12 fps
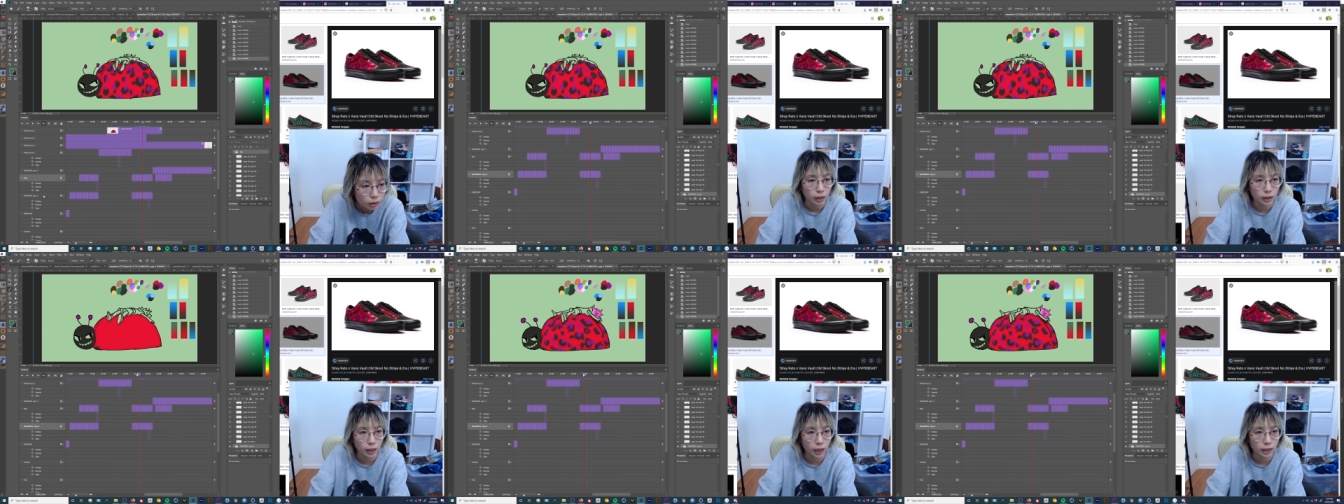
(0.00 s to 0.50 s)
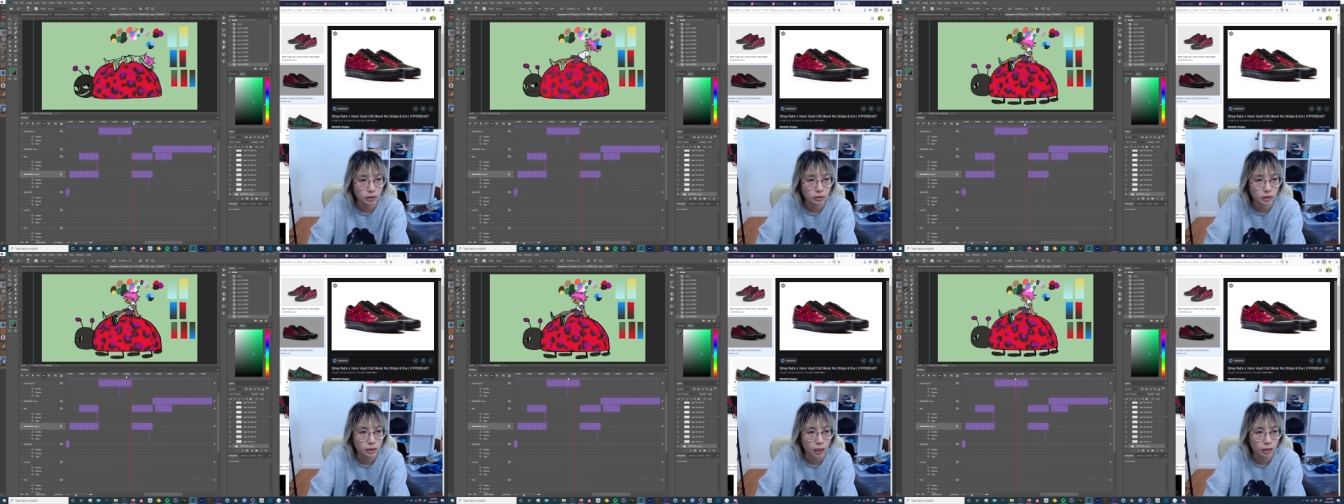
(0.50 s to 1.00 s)
Yeah, as you
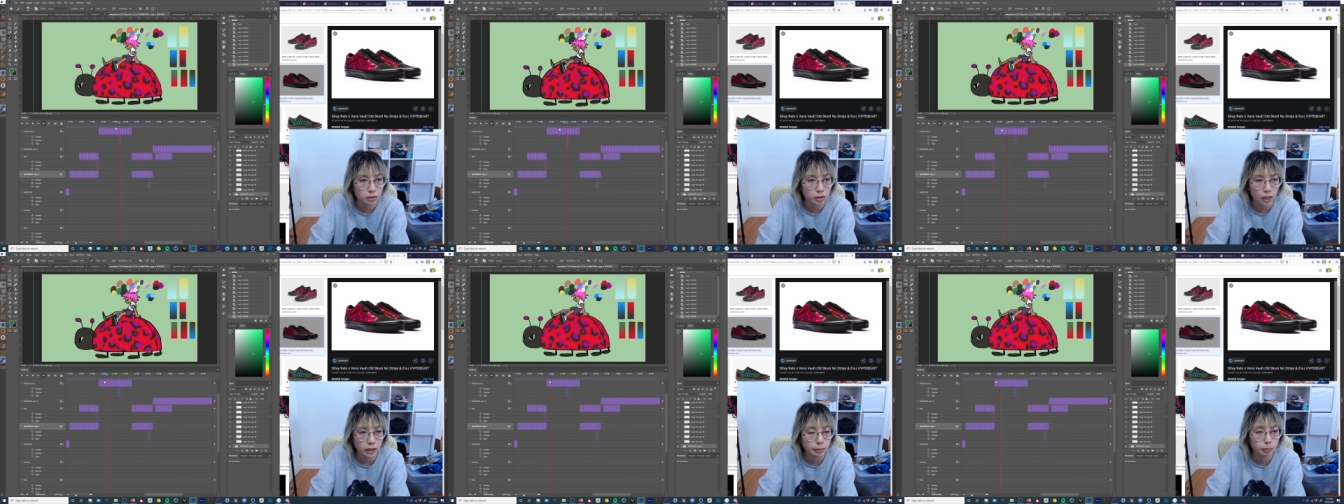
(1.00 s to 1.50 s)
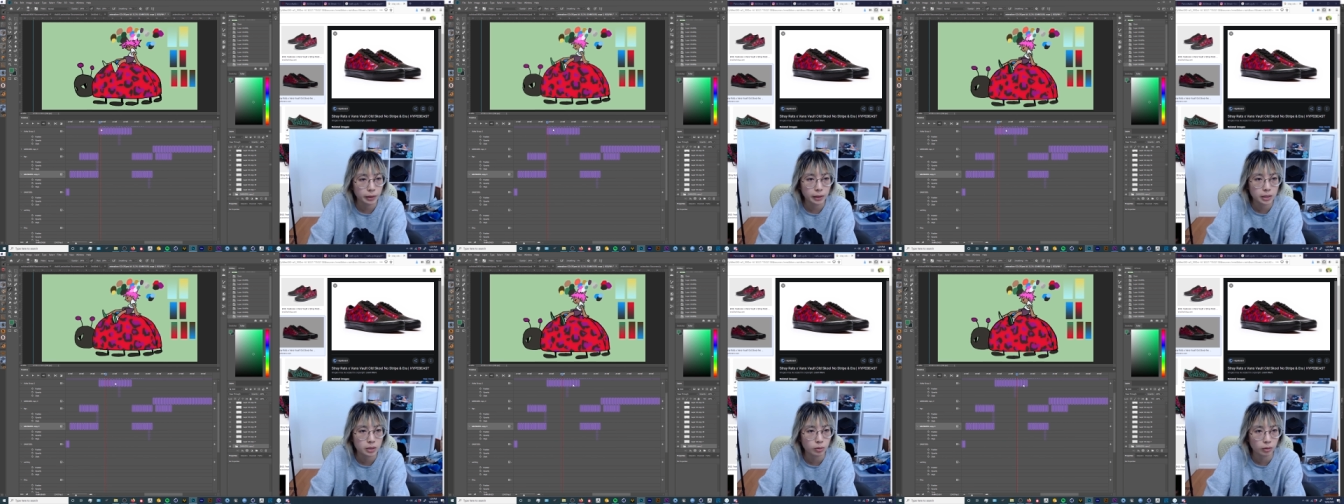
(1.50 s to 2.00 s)
can see, I split
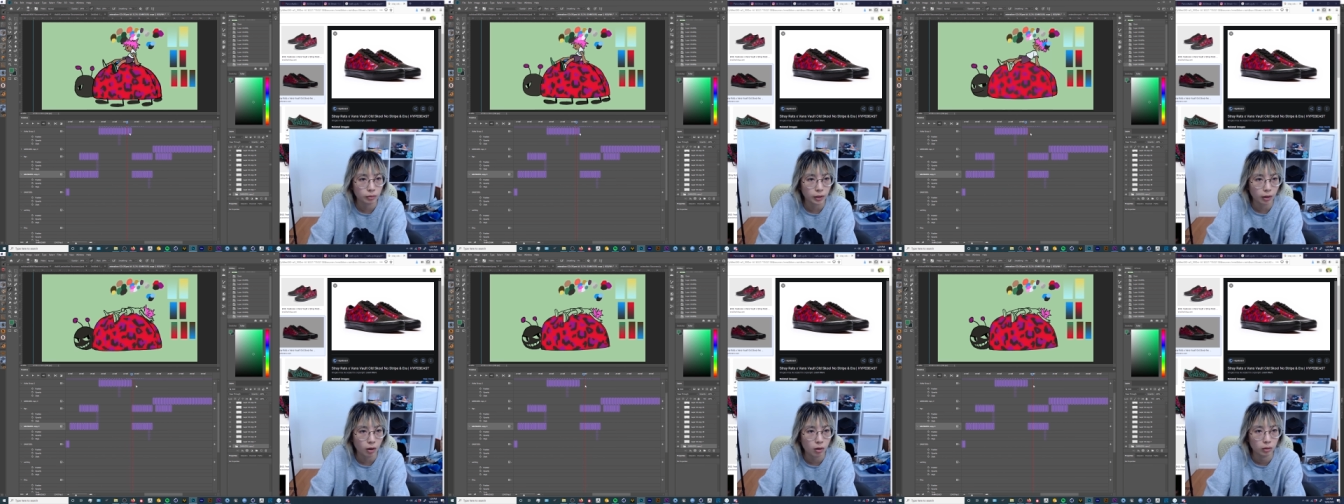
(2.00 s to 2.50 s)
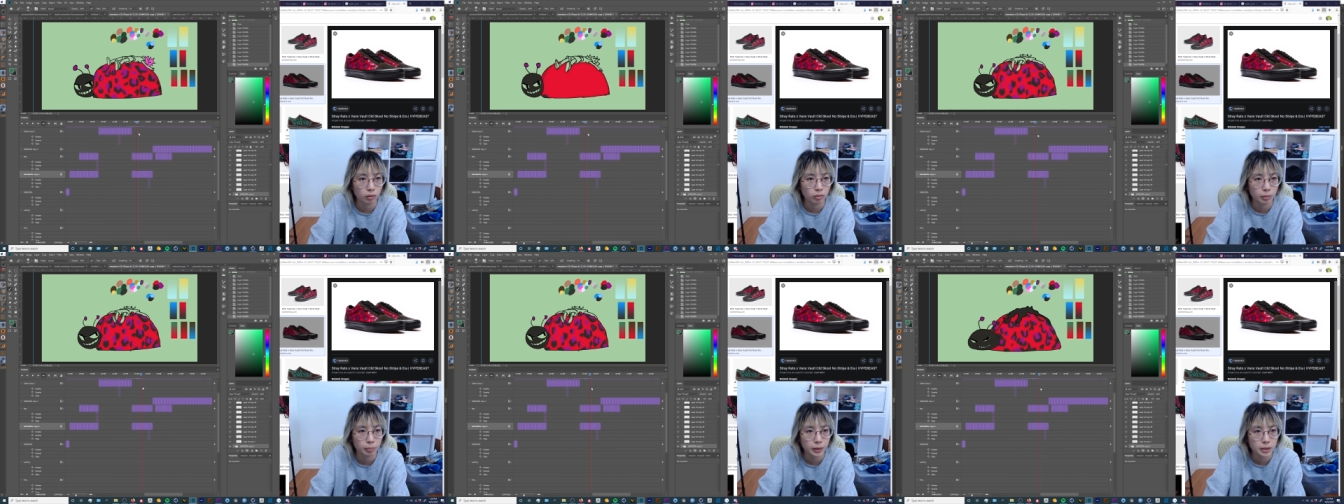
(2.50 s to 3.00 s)
this sort of like all over
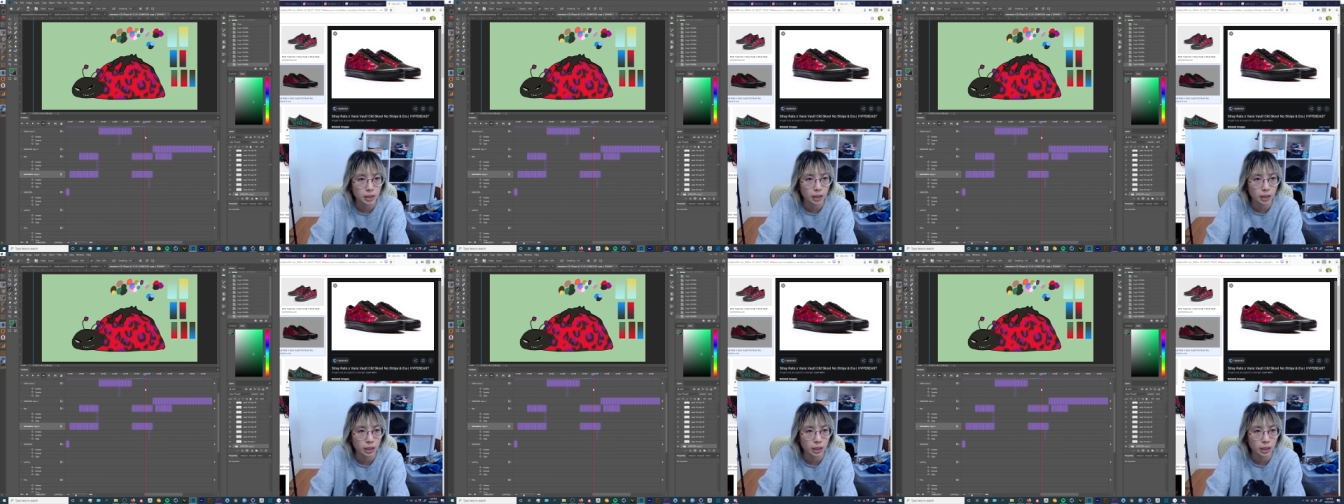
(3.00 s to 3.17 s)
the place.